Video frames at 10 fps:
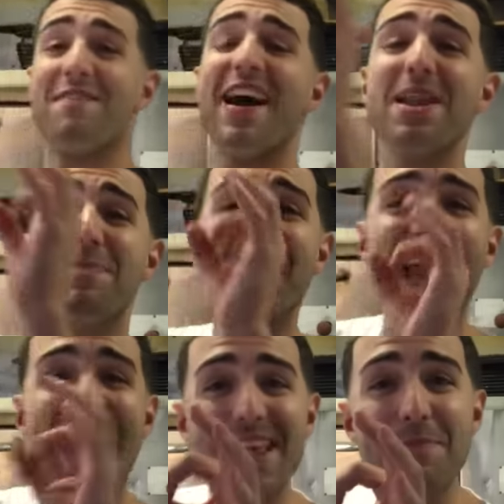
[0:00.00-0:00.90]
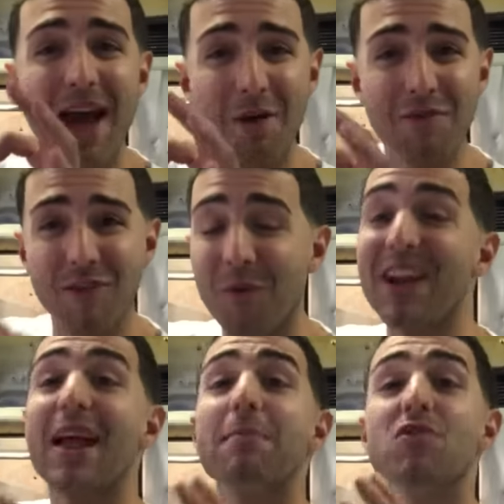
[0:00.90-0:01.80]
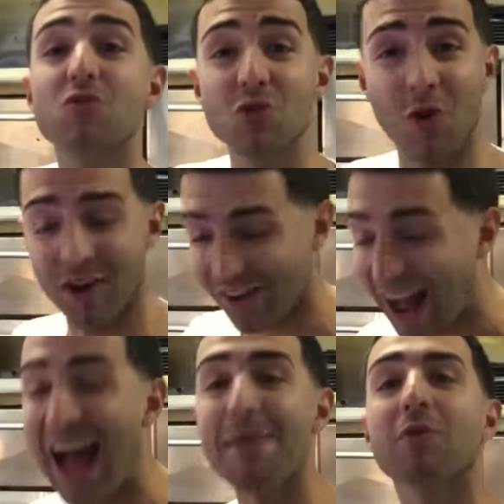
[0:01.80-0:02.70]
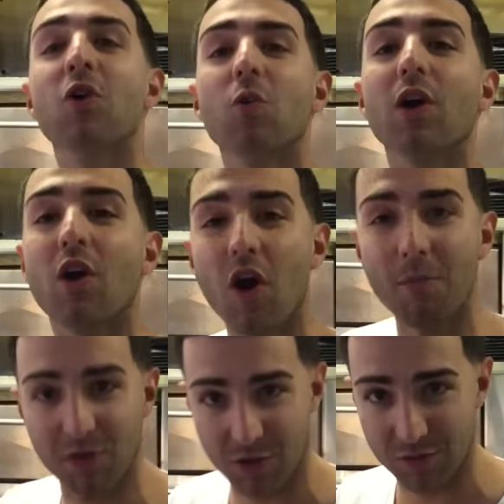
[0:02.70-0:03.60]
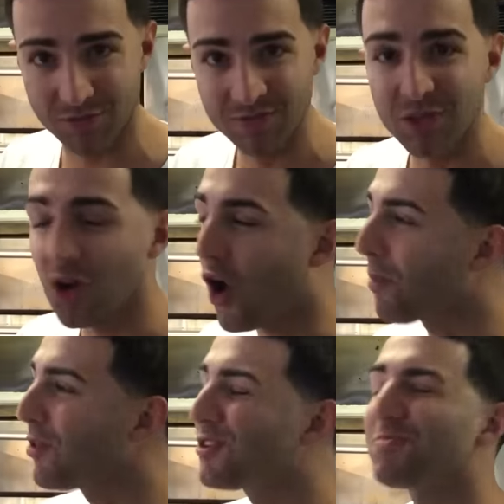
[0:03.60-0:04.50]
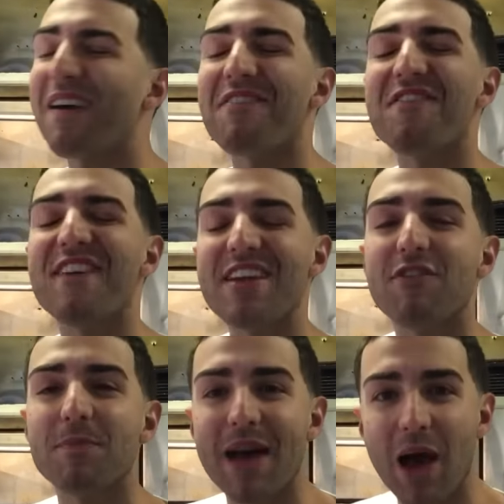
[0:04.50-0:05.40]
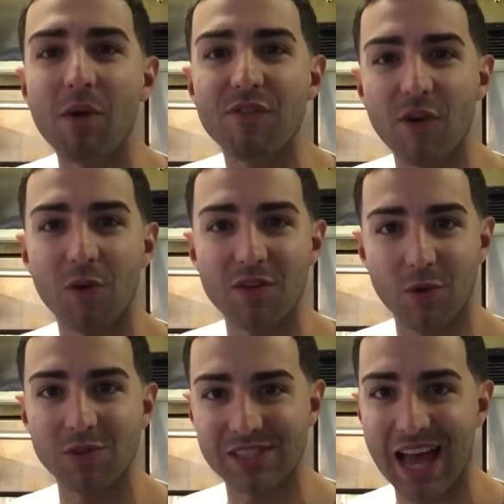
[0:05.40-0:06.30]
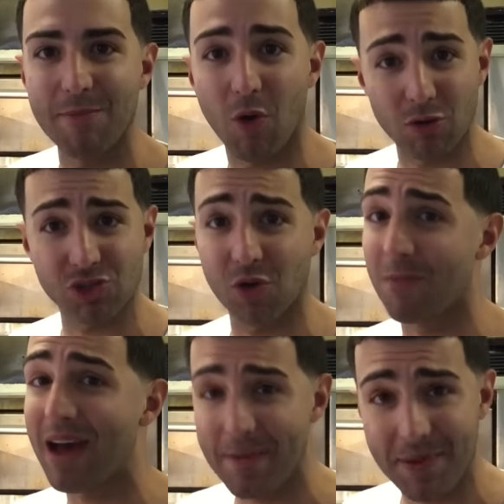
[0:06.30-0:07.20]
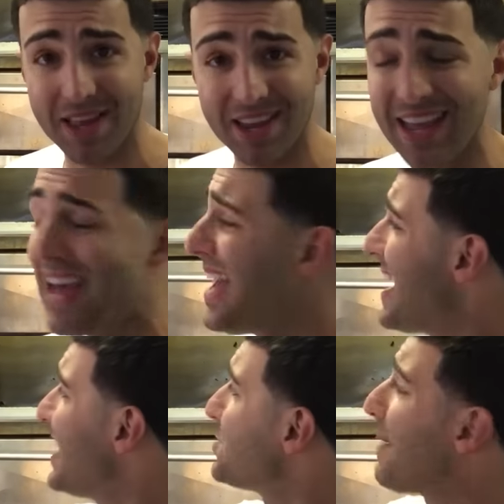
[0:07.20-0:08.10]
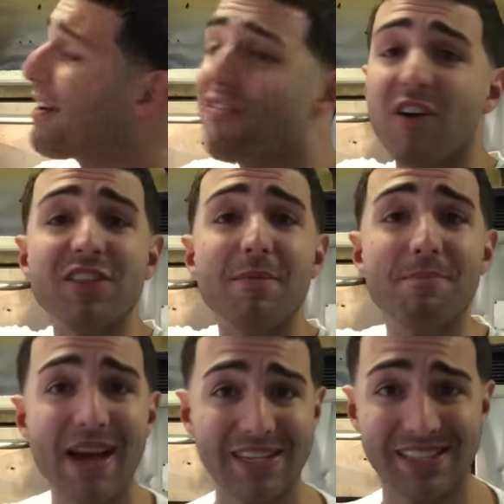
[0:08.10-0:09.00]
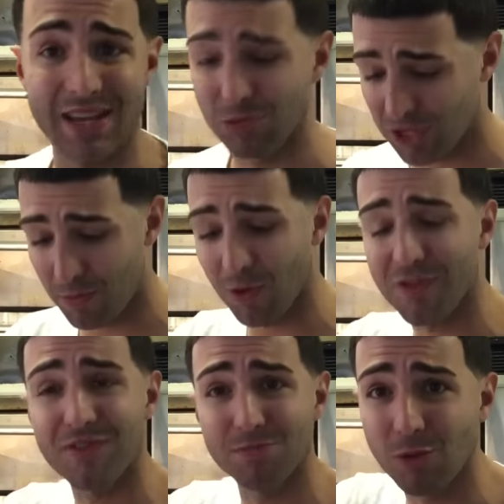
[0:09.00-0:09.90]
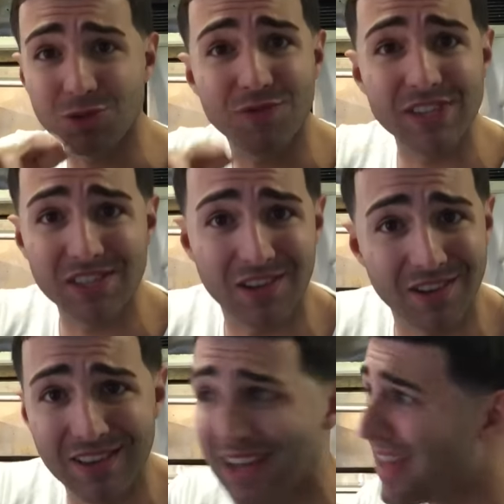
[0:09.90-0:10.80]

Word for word: If I had to pick any power forward, and I'm a New Yorker, I'm going with Karl Malone. Carmelo is my favorite power forward of all time. Also, in my opinion, he's by far the best. He was the most most physical.